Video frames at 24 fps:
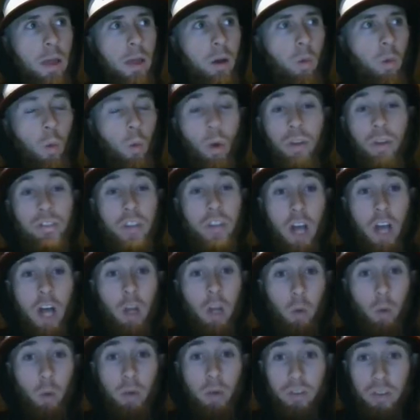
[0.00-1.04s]
once
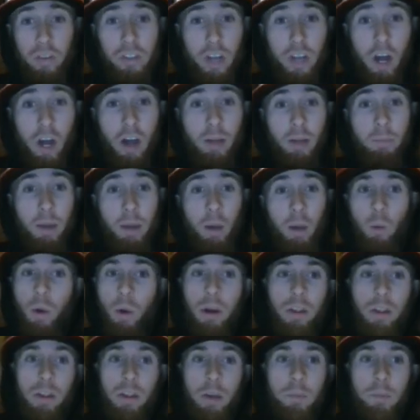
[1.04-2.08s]
color was done by one
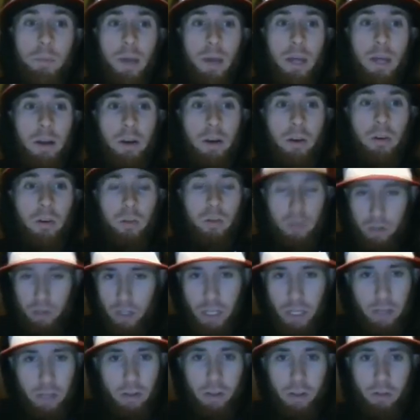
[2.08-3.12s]
of the competitors
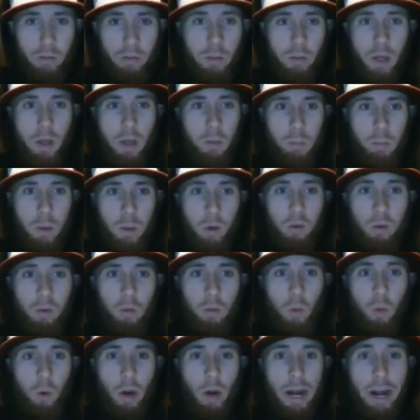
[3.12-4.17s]
in this
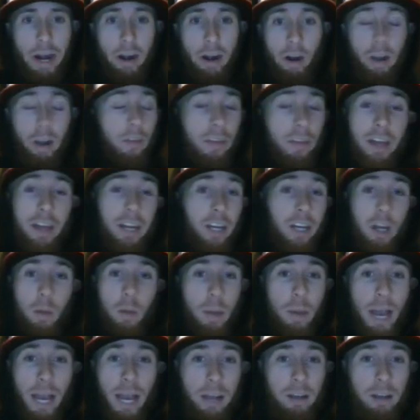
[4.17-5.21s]
post-war era, they didn't go
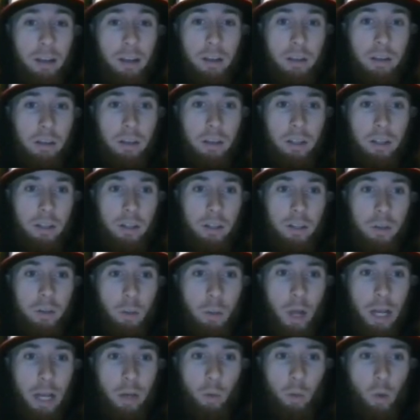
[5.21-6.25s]
back to
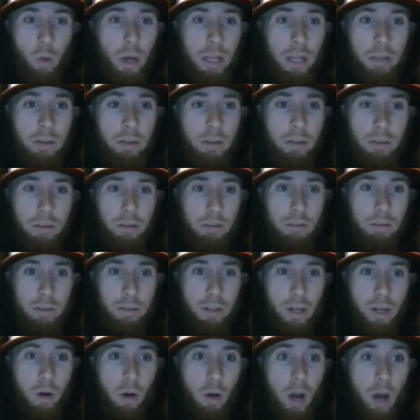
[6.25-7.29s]
black and white, you
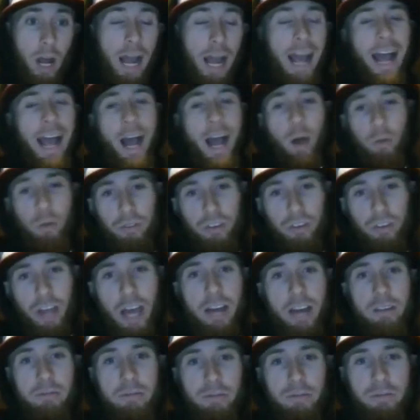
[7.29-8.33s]
know,
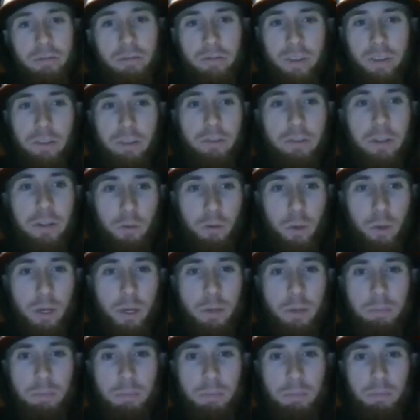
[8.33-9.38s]
outside of
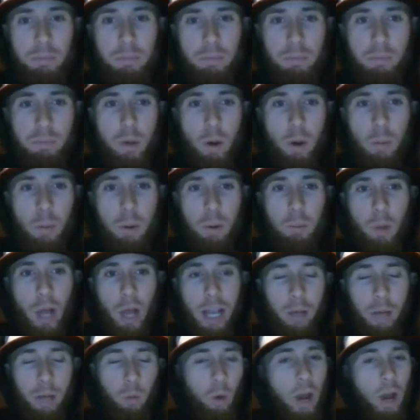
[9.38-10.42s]
53 Bowman
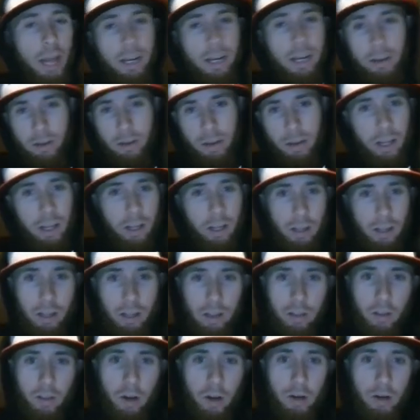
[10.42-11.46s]
black and white. And
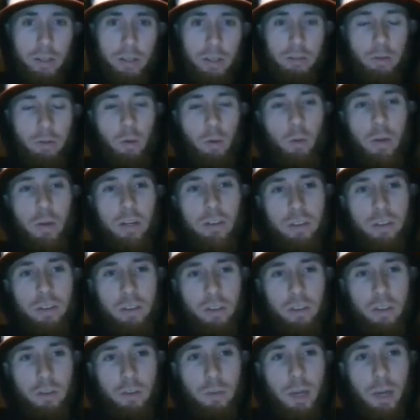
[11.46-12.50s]
there are different reasons
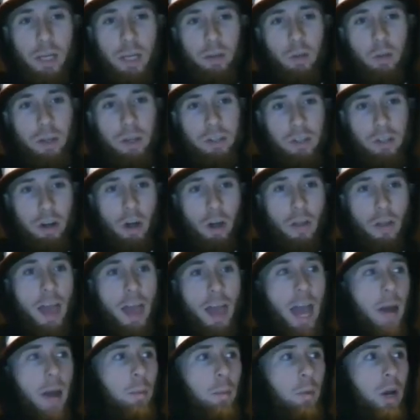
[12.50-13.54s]
and speculation on
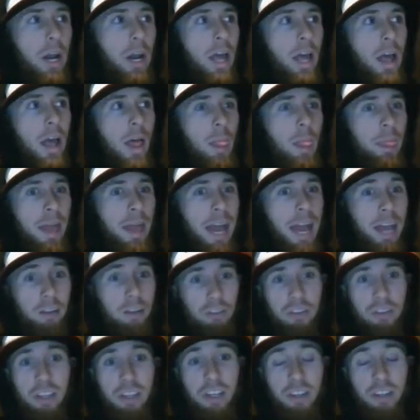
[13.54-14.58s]
that. But as
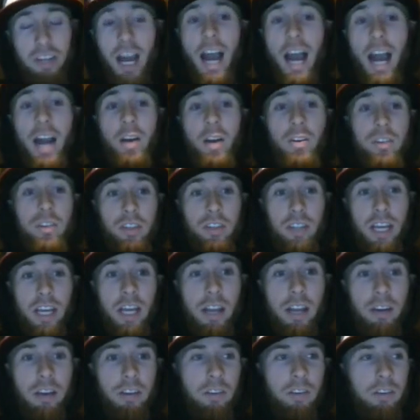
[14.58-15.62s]
the entire
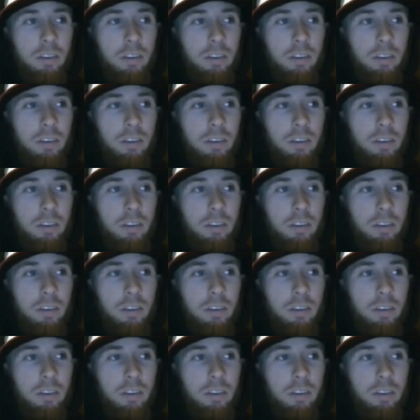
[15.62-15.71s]
set,